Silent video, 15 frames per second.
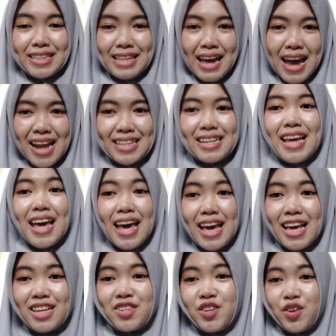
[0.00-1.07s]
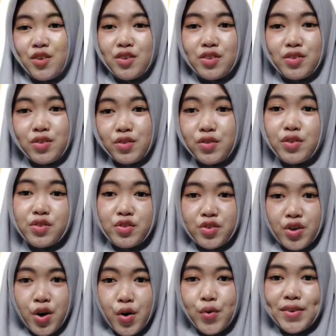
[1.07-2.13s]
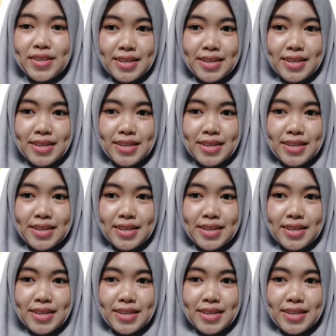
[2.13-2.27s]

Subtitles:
tense is used to show